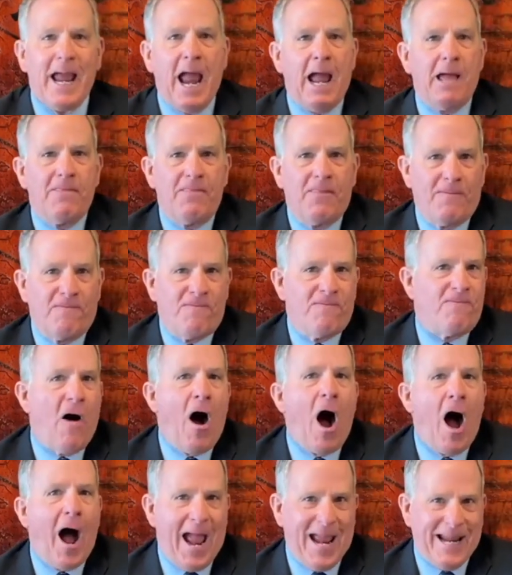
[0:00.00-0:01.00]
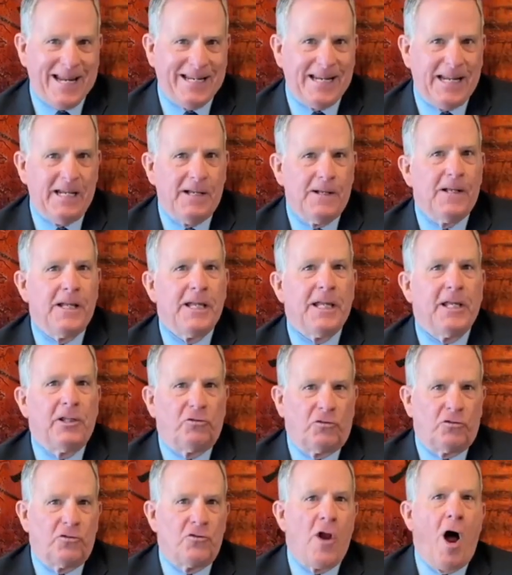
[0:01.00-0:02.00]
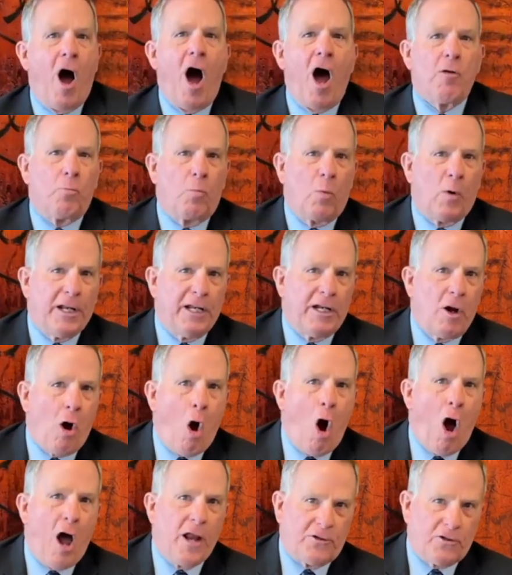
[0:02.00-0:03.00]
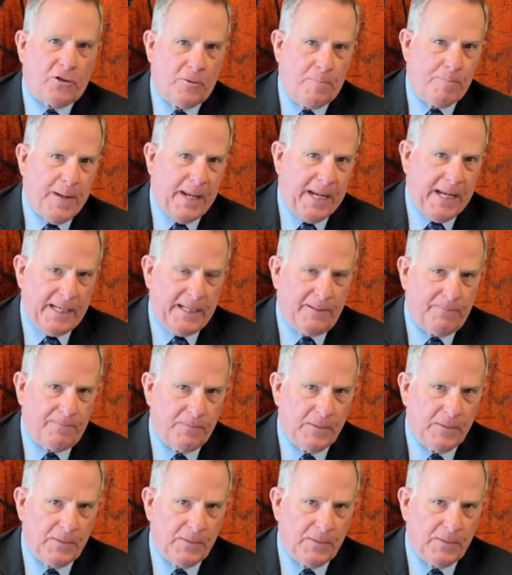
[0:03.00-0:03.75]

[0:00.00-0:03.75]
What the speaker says: and the vine is not what it ought to be.